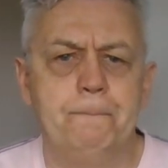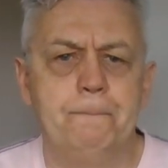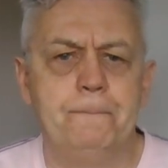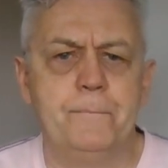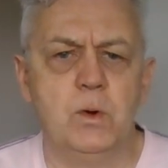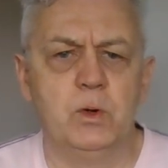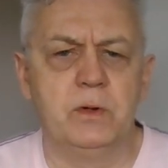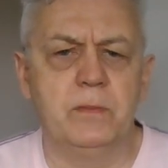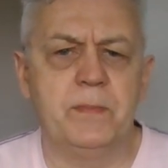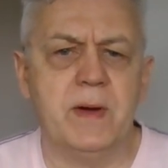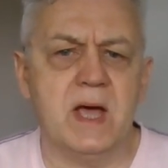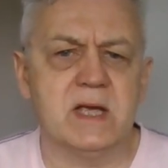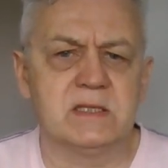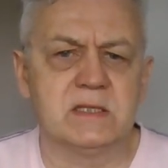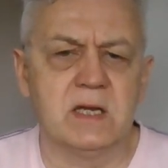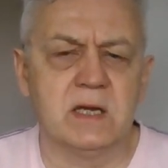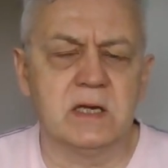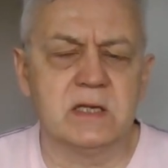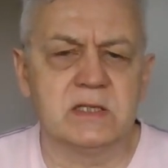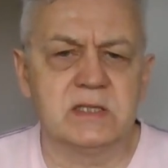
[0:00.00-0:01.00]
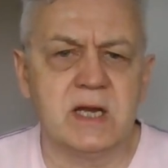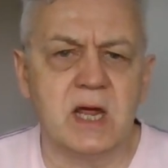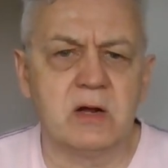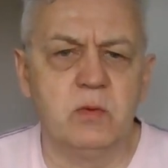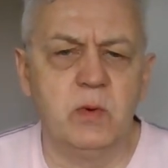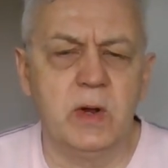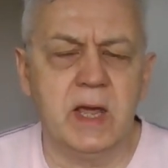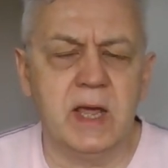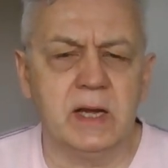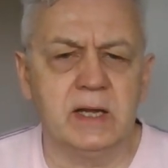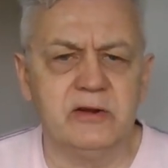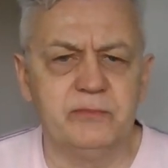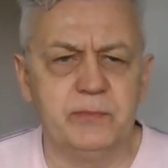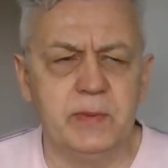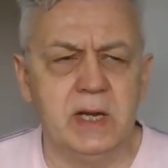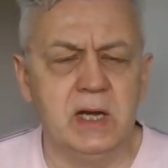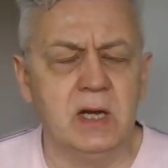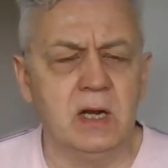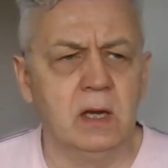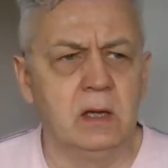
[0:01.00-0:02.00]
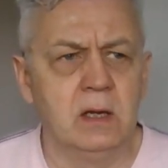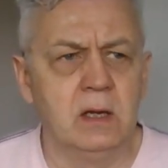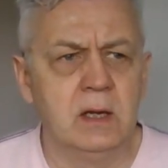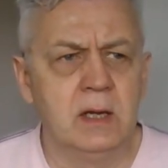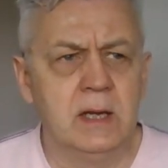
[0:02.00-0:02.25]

Budapest and the stag weekend I've been on.